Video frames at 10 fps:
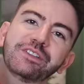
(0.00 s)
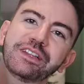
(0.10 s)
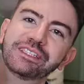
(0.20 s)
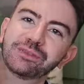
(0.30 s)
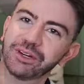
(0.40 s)
for
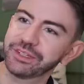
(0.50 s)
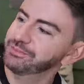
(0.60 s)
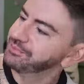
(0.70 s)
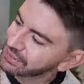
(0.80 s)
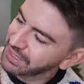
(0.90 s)
this
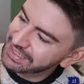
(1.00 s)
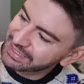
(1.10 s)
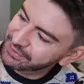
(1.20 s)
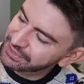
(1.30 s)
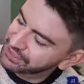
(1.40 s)
one. Slightly
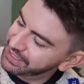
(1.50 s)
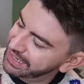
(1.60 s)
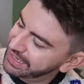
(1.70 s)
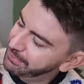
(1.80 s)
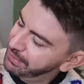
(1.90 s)
different
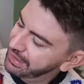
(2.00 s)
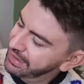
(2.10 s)
shape.